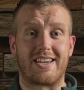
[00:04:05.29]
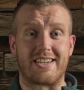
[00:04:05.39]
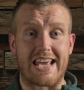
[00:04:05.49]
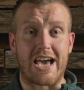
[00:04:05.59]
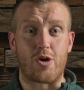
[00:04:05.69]

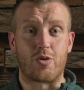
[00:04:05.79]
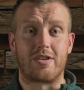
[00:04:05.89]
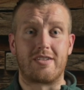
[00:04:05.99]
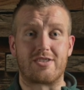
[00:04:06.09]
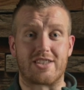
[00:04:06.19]
now
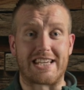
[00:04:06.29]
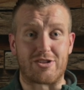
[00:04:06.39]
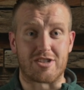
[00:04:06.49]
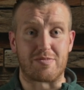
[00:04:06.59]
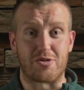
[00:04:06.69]
to the heat
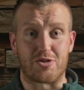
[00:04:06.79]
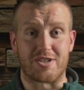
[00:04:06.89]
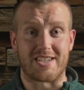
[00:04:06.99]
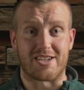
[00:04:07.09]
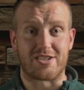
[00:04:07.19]
distribution
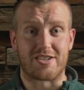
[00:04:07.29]
test.